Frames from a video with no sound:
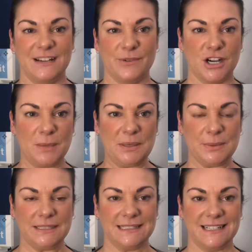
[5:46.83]
We hope you
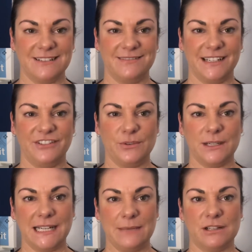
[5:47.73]
will too. If you
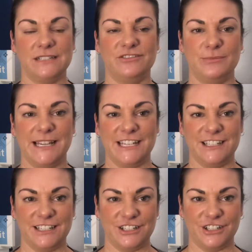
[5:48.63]
want any more
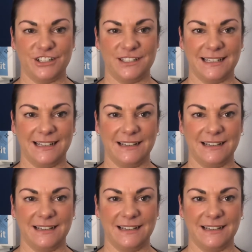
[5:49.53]
information, just